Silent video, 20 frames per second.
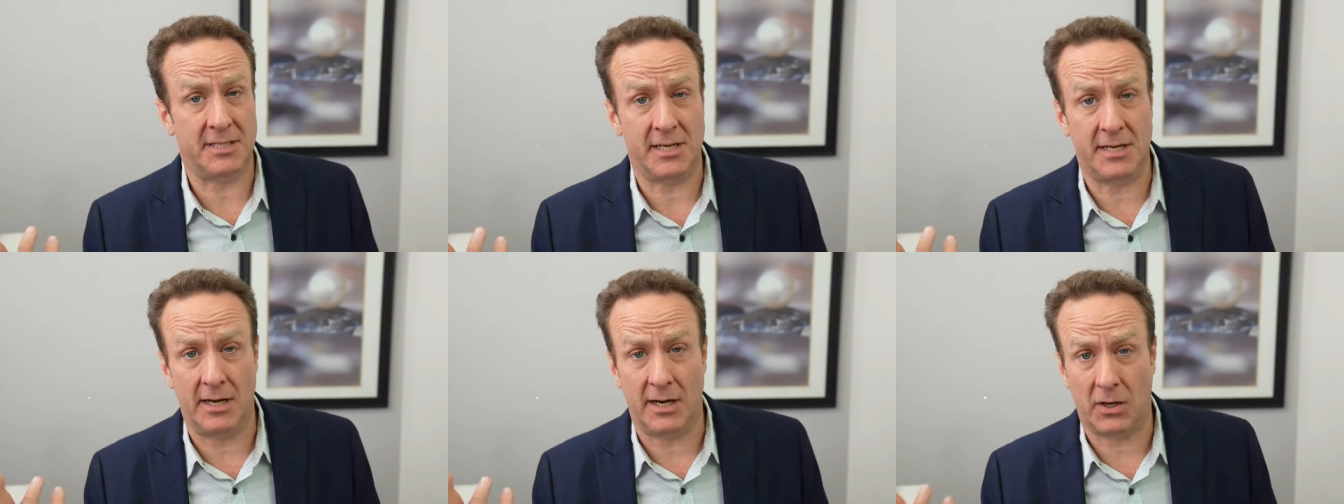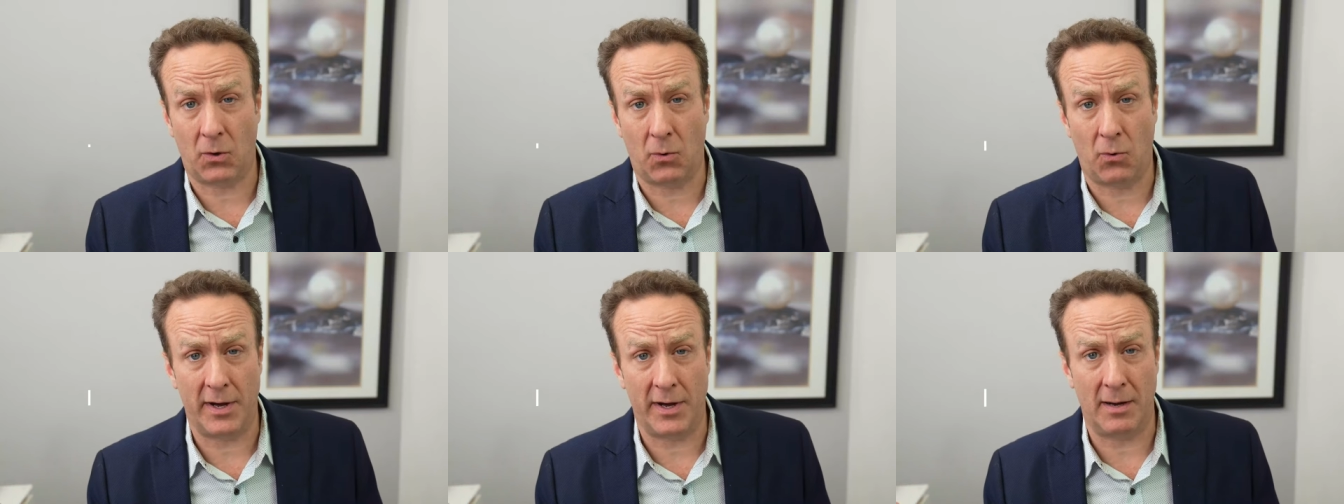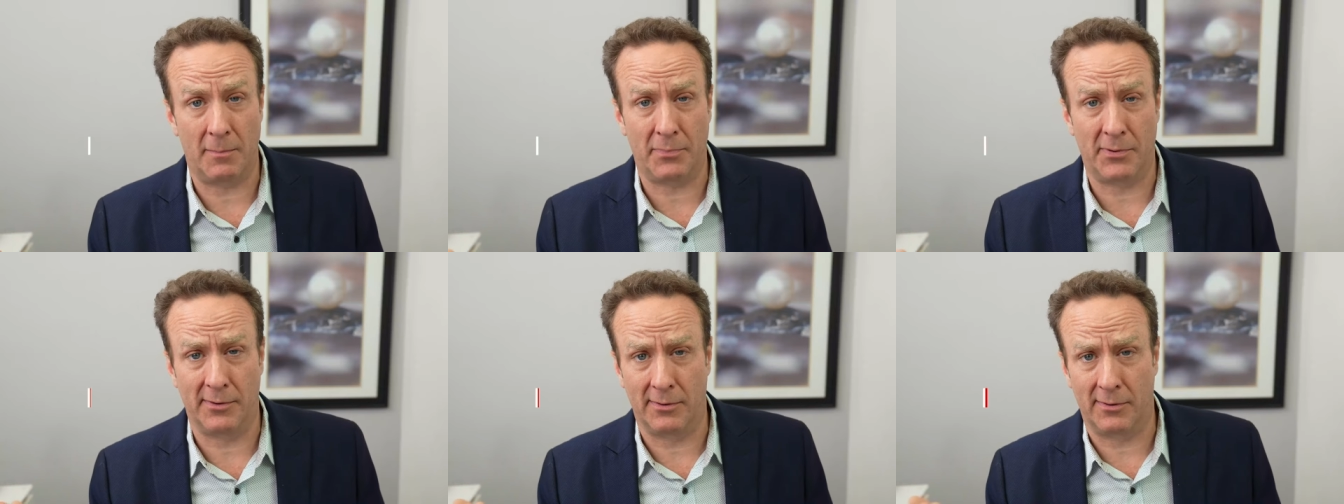see in
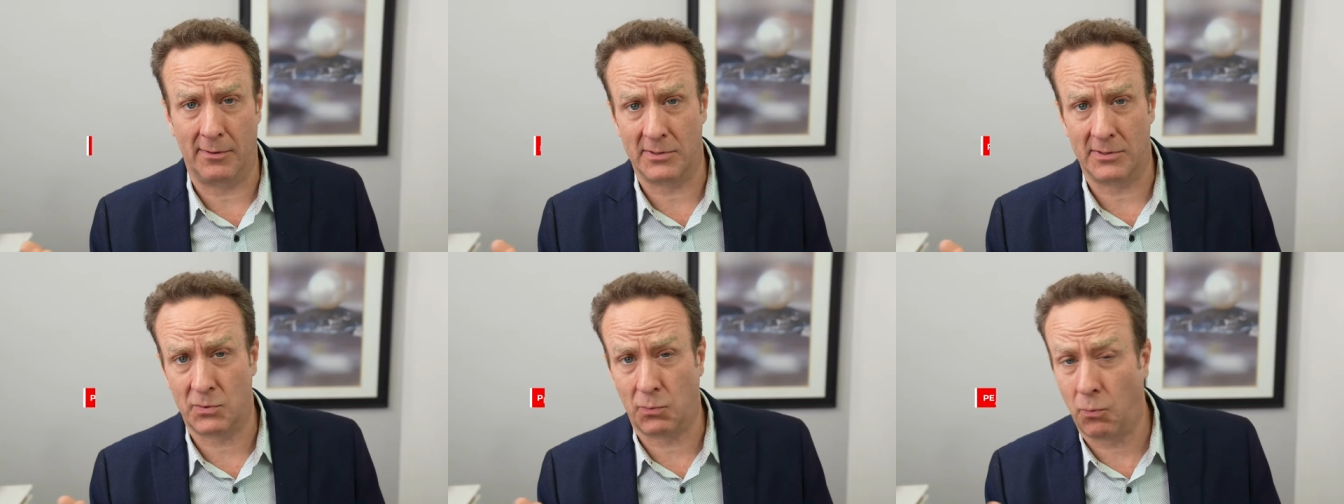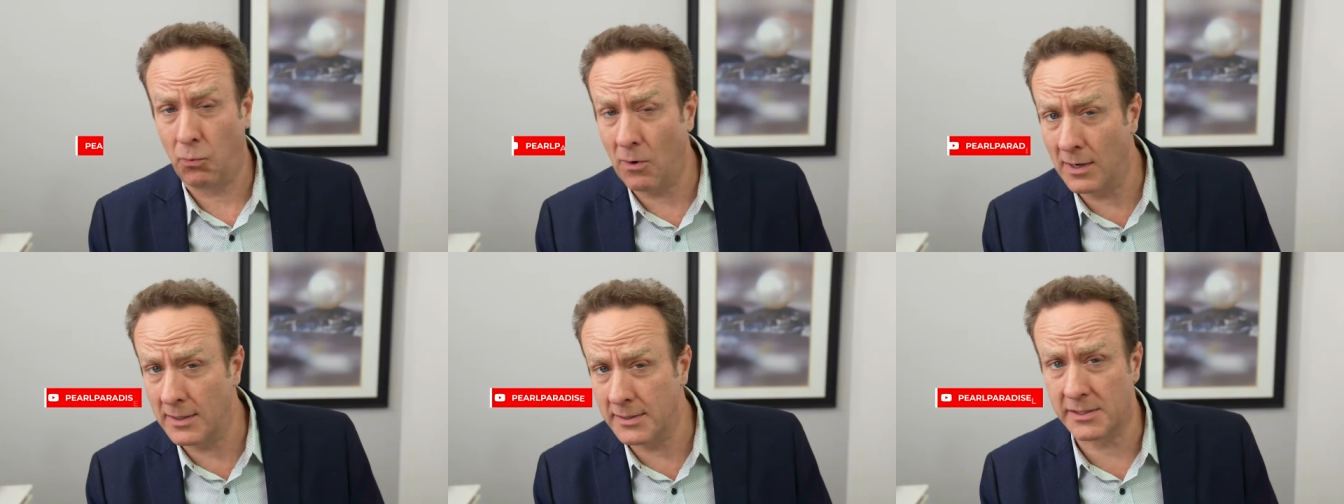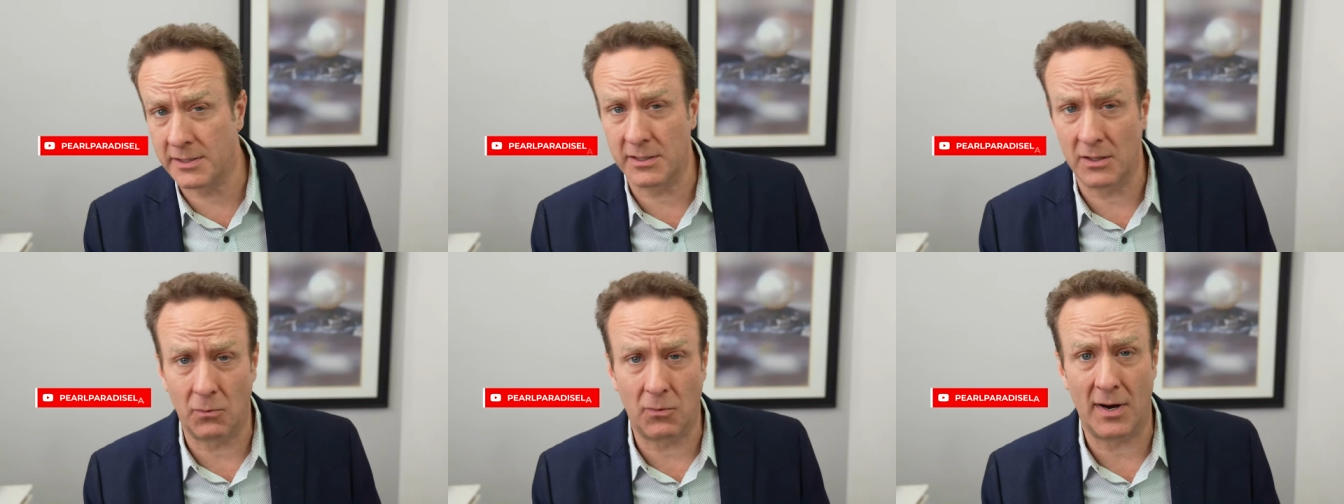Akoya pearls.
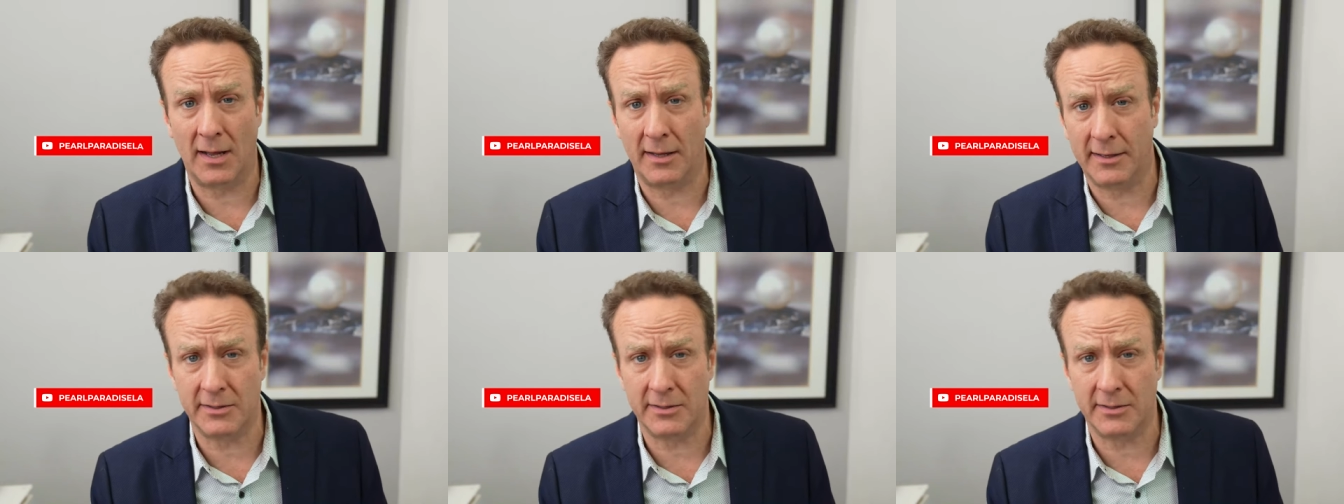Once in a while,